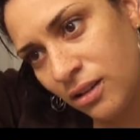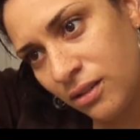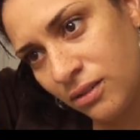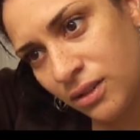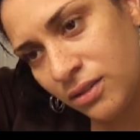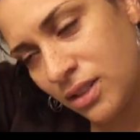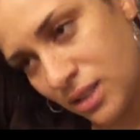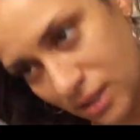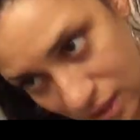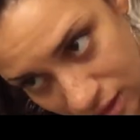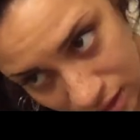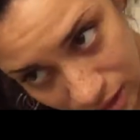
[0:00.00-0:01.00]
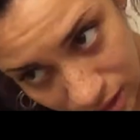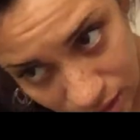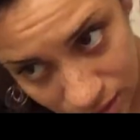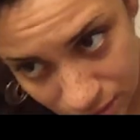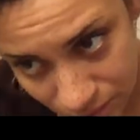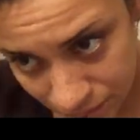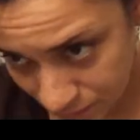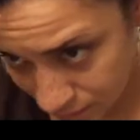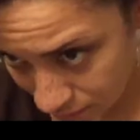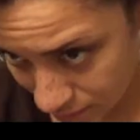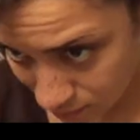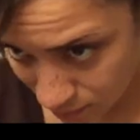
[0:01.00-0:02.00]
$50, $60,
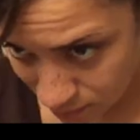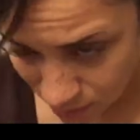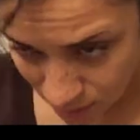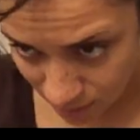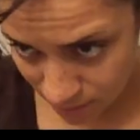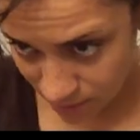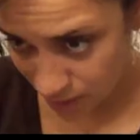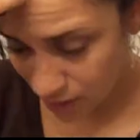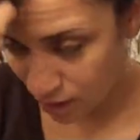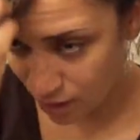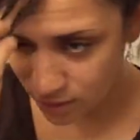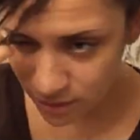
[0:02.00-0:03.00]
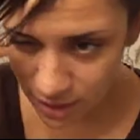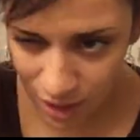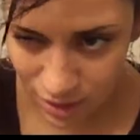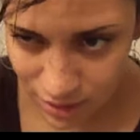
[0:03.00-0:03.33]
up to like $100